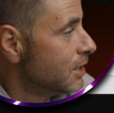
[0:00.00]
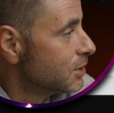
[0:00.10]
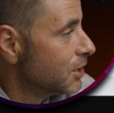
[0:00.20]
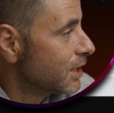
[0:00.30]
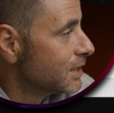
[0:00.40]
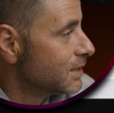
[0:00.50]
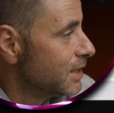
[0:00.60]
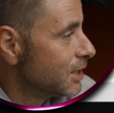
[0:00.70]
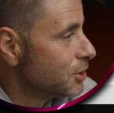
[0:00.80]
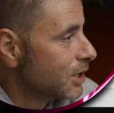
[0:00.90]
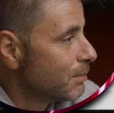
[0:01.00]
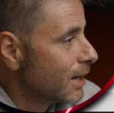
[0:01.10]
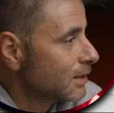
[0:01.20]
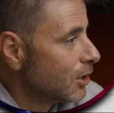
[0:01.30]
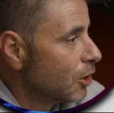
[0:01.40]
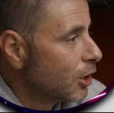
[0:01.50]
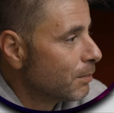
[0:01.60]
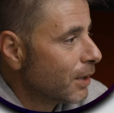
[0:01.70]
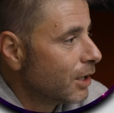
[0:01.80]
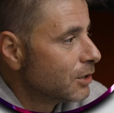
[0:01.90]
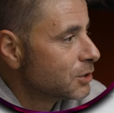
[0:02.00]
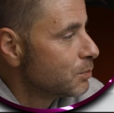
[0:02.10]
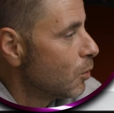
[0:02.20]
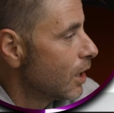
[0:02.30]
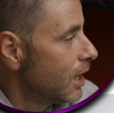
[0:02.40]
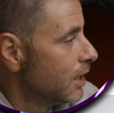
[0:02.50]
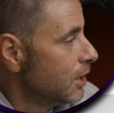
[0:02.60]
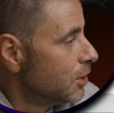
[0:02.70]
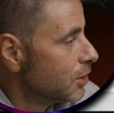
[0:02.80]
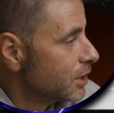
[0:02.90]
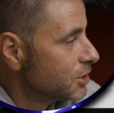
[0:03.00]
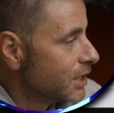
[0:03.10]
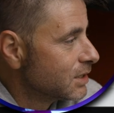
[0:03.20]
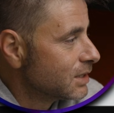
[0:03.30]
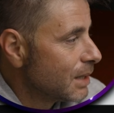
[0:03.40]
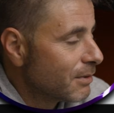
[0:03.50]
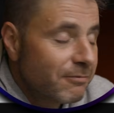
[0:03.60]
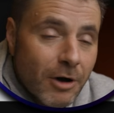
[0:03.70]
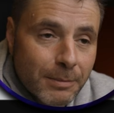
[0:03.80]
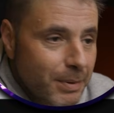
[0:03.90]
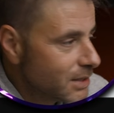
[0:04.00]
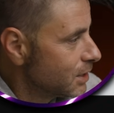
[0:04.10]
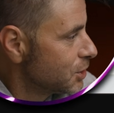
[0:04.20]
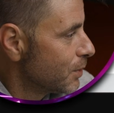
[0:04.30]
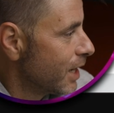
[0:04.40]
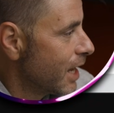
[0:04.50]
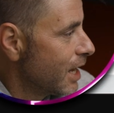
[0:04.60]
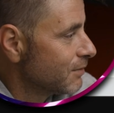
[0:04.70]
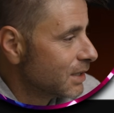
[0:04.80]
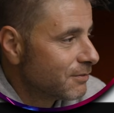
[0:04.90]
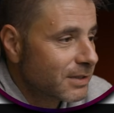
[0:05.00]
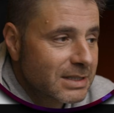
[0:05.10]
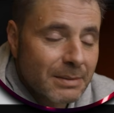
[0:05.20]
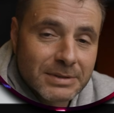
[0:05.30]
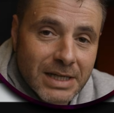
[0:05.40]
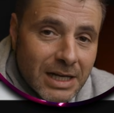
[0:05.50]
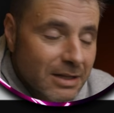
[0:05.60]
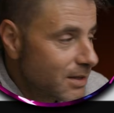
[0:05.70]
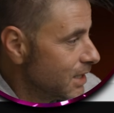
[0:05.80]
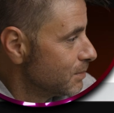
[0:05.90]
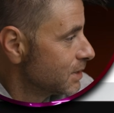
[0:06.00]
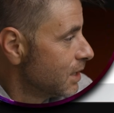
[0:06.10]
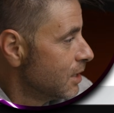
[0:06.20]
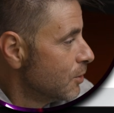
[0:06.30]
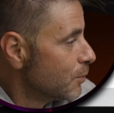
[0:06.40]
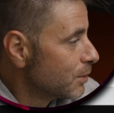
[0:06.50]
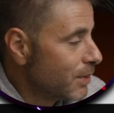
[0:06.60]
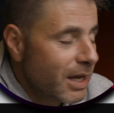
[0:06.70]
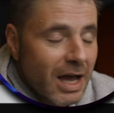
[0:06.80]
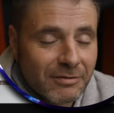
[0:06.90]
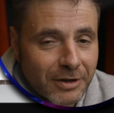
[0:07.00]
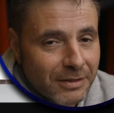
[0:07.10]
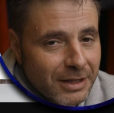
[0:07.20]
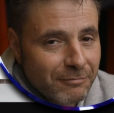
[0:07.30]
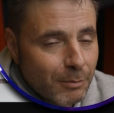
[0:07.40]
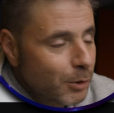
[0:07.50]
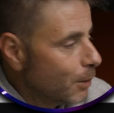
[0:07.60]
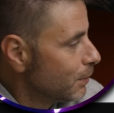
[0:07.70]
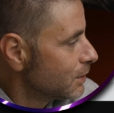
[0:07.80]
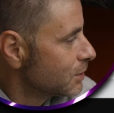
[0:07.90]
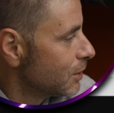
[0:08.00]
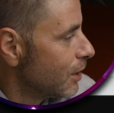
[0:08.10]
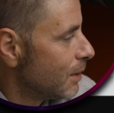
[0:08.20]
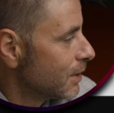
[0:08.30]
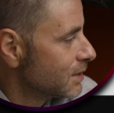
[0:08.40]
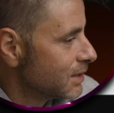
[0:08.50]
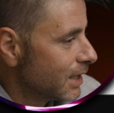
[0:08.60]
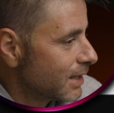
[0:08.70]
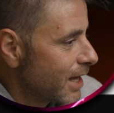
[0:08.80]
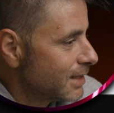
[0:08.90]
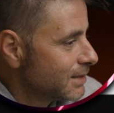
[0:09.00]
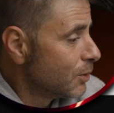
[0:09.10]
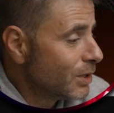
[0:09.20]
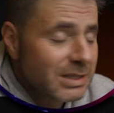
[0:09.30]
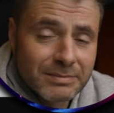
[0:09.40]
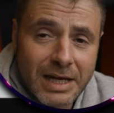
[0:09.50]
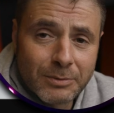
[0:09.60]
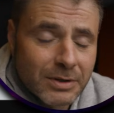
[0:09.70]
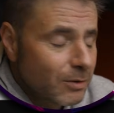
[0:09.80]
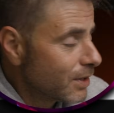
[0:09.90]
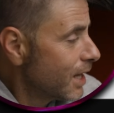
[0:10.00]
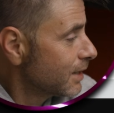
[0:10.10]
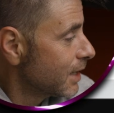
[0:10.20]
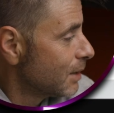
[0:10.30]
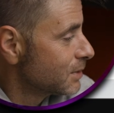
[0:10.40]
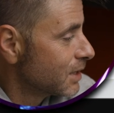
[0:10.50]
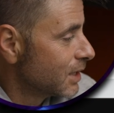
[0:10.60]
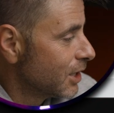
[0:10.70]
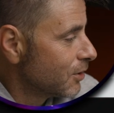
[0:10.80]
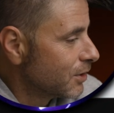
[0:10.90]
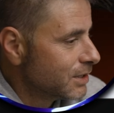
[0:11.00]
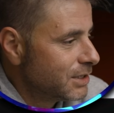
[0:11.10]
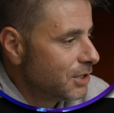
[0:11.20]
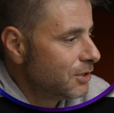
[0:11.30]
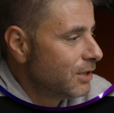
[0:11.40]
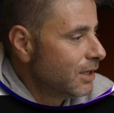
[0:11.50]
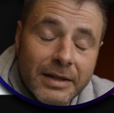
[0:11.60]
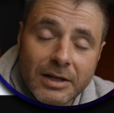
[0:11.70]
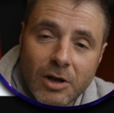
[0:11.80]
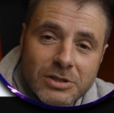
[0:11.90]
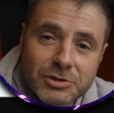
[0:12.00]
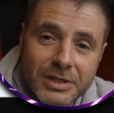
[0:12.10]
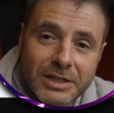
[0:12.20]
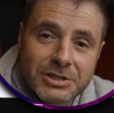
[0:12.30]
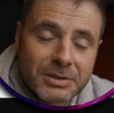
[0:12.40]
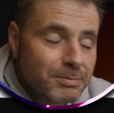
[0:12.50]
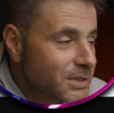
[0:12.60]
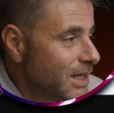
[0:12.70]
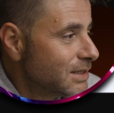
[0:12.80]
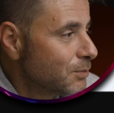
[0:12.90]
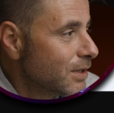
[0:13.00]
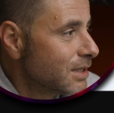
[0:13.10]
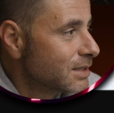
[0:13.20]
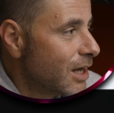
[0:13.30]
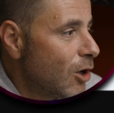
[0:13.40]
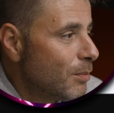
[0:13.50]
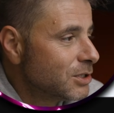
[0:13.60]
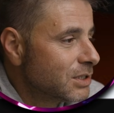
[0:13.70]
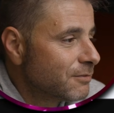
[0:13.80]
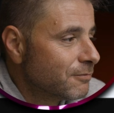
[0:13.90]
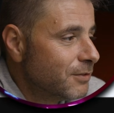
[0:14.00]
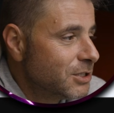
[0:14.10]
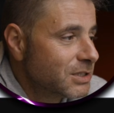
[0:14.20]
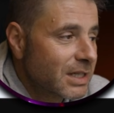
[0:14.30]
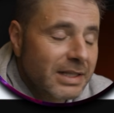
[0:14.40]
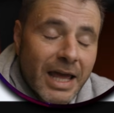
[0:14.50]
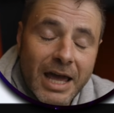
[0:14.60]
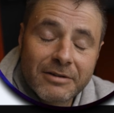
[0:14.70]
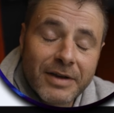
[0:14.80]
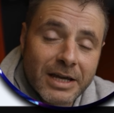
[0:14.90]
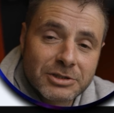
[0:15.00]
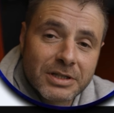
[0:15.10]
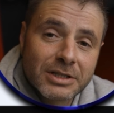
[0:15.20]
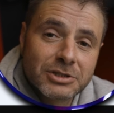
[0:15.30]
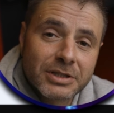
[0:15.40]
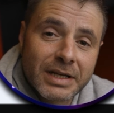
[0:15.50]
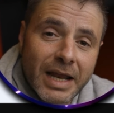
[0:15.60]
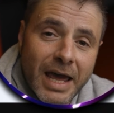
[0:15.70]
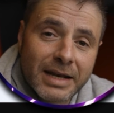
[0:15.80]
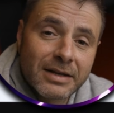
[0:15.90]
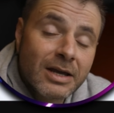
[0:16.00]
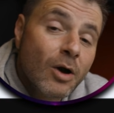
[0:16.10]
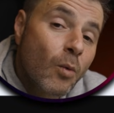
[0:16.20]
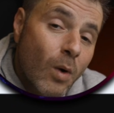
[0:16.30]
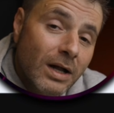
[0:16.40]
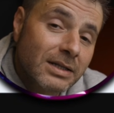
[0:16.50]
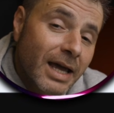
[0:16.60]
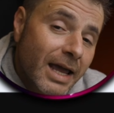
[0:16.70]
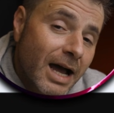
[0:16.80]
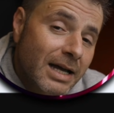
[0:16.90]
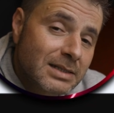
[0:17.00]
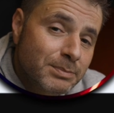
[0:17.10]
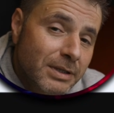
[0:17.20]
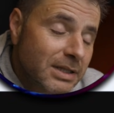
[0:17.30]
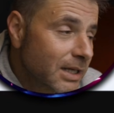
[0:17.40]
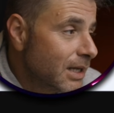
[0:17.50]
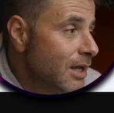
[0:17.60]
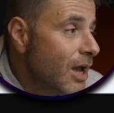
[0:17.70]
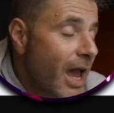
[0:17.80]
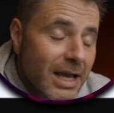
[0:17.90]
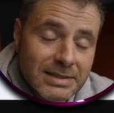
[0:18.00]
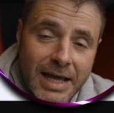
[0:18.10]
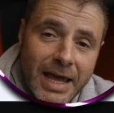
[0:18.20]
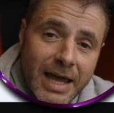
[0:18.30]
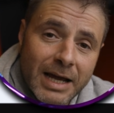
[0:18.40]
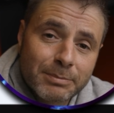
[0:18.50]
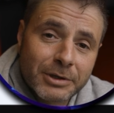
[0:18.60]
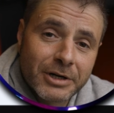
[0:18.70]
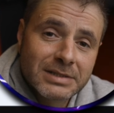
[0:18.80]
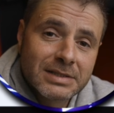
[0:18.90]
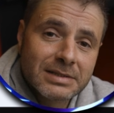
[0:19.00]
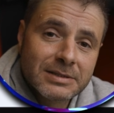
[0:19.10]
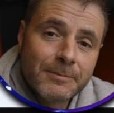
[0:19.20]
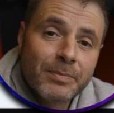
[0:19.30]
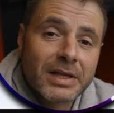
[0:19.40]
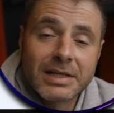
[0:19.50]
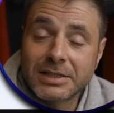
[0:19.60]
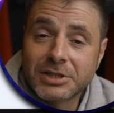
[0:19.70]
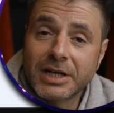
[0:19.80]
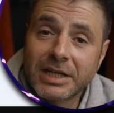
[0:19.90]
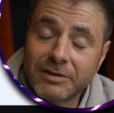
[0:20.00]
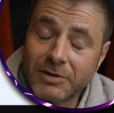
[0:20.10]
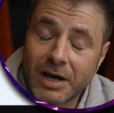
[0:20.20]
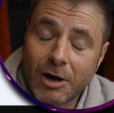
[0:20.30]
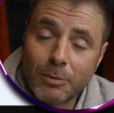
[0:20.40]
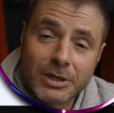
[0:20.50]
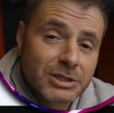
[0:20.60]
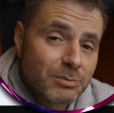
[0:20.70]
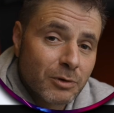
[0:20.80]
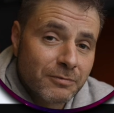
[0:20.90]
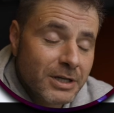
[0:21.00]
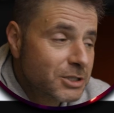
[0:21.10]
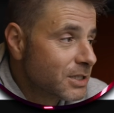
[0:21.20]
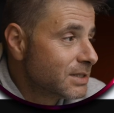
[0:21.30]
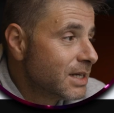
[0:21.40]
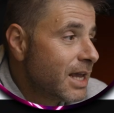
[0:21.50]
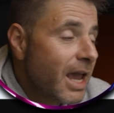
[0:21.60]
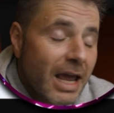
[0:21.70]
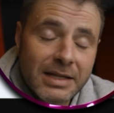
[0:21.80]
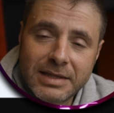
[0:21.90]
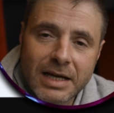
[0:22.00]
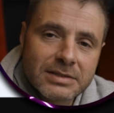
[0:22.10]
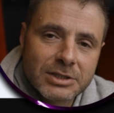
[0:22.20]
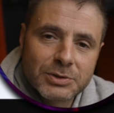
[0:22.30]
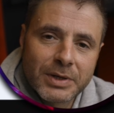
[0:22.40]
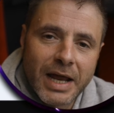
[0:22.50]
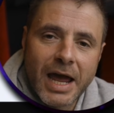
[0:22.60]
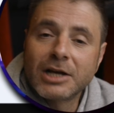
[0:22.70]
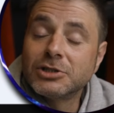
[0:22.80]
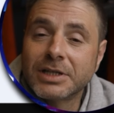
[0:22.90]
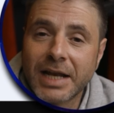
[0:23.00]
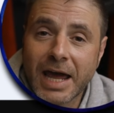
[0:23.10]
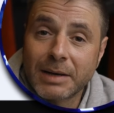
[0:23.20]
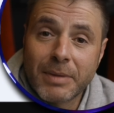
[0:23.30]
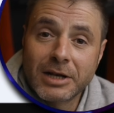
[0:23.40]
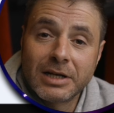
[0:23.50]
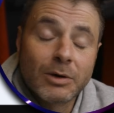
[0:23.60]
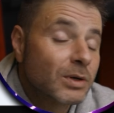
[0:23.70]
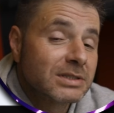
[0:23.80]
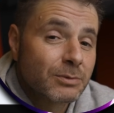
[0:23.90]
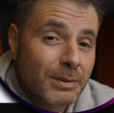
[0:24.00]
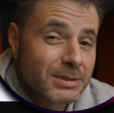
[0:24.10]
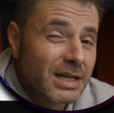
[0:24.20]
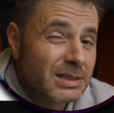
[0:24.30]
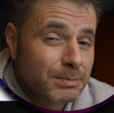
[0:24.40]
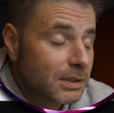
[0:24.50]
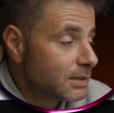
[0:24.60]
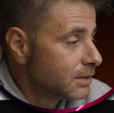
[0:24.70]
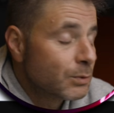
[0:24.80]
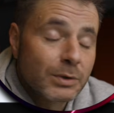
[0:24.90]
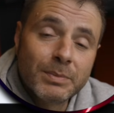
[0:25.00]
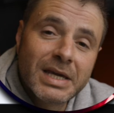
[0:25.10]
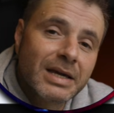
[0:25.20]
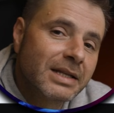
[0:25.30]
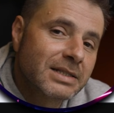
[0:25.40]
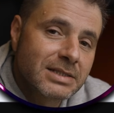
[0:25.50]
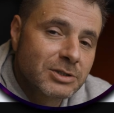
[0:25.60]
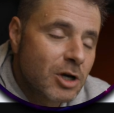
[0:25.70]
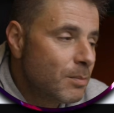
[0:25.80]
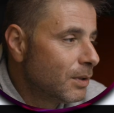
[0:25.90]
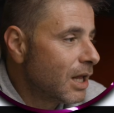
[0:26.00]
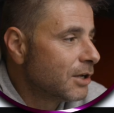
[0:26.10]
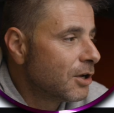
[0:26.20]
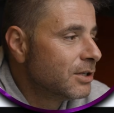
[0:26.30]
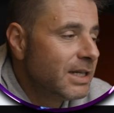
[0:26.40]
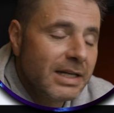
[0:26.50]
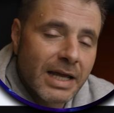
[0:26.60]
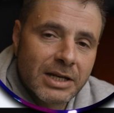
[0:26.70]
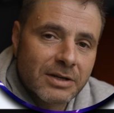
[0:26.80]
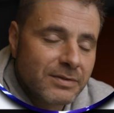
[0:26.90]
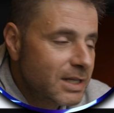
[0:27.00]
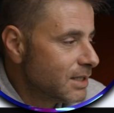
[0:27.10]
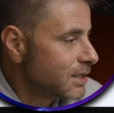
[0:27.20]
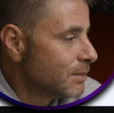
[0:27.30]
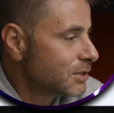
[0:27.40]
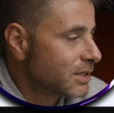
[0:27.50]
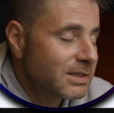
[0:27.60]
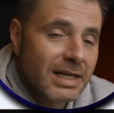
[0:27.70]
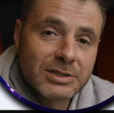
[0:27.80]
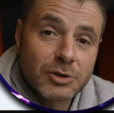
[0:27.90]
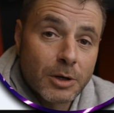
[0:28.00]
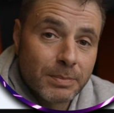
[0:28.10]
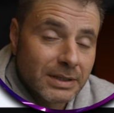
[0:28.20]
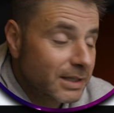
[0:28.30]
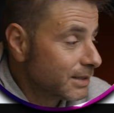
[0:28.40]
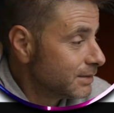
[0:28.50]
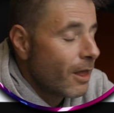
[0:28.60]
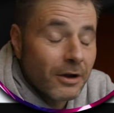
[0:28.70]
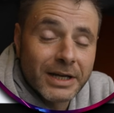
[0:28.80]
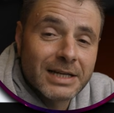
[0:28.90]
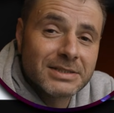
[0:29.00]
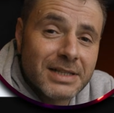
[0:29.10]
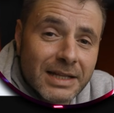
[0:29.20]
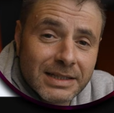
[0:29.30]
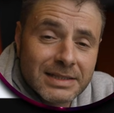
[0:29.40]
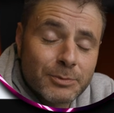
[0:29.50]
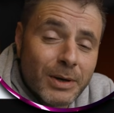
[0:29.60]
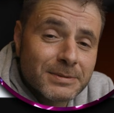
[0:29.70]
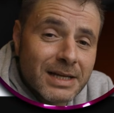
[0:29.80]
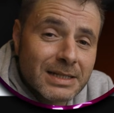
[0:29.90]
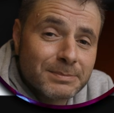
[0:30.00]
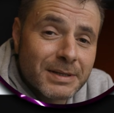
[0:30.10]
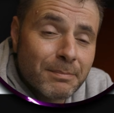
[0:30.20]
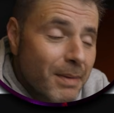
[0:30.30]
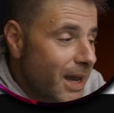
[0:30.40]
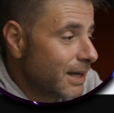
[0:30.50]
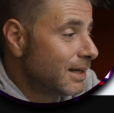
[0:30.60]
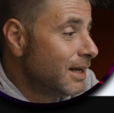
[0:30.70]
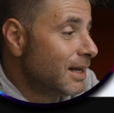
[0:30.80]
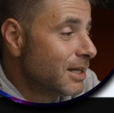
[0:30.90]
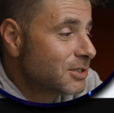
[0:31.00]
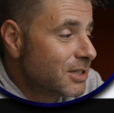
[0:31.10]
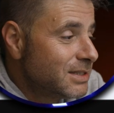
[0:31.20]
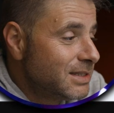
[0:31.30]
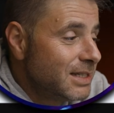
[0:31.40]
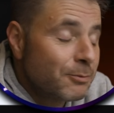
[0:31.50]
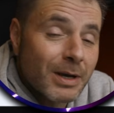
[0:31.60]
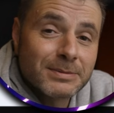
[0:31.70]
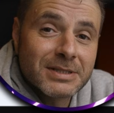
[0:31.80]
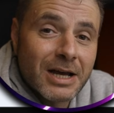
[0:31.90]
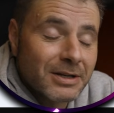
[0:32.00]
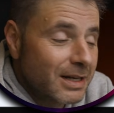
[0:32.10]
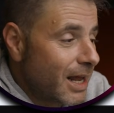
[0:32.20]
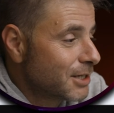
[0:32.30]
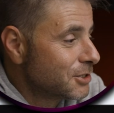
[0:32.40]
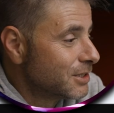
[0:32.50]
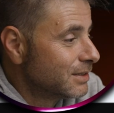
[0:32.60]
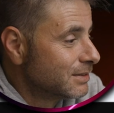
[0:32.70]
So you can see that you can make the logo bigger or smaller. You can change the type of font pairs that you want to have, the different types of color themes. With me, I've got a thing for purple, so I'm going to select that. So once I'm done with all that, then I'm just going to click on continue. And the last screen that you're presented with is a whole bunch of different features that they have extra that you can add while the AI is building. As the AI progresses, it is going to give you a whole bunch of more features. Anything else that you want to add, you can add manually once the website is built. So with me in this example, I don't need any of these. I'm just going to say start building. Okay, so now that this website has been made, let's go see the website in action.